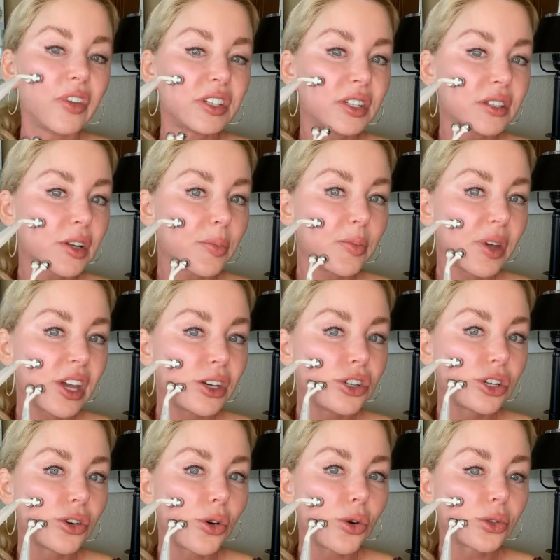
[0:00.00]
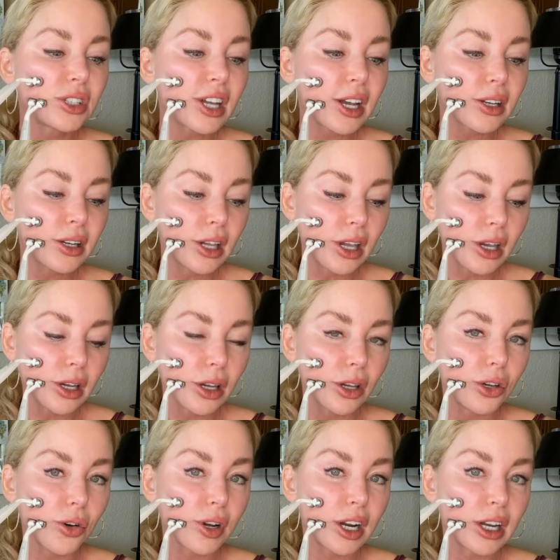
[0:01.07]
this is a pinch and hold
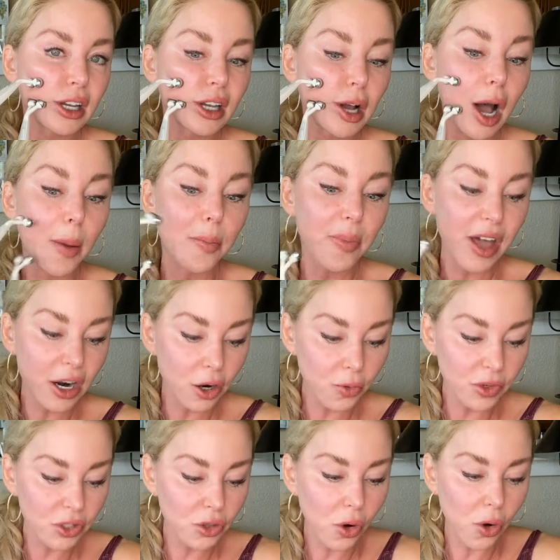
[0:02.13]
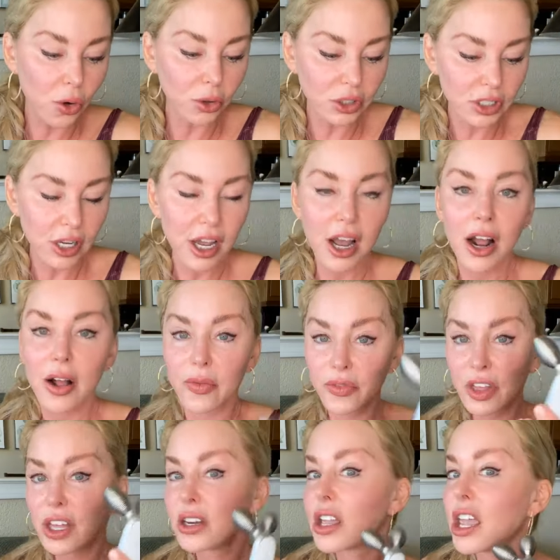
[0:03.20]
technique, you're gonna get a better result
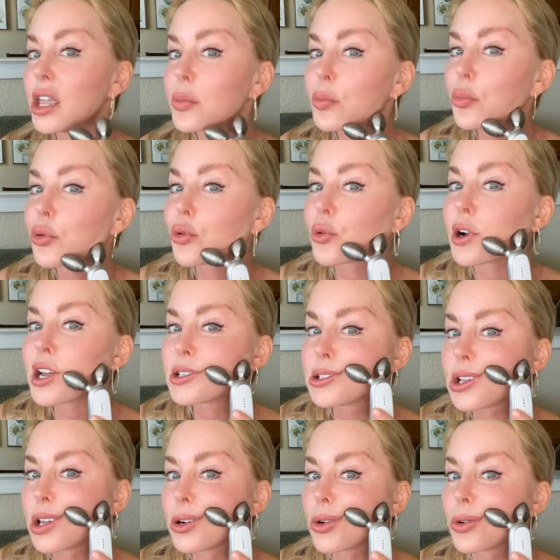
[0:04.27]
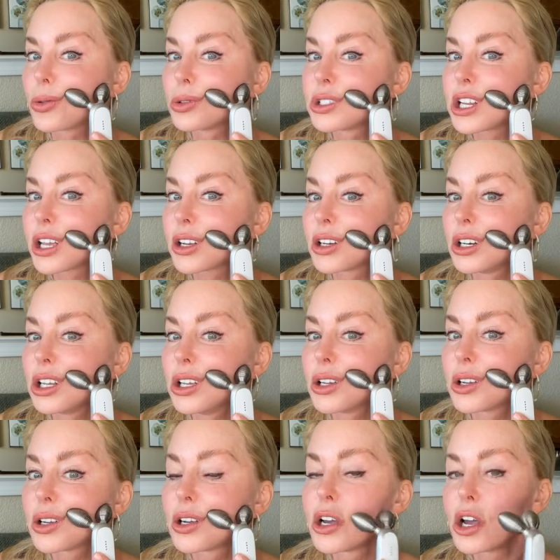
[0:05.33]
than a press and hold
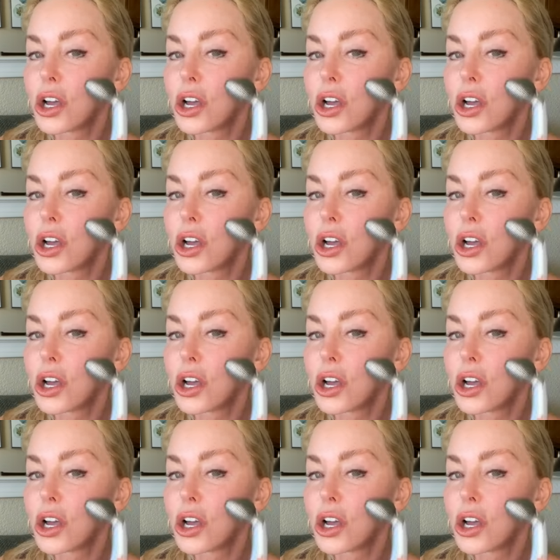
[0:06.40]
technique.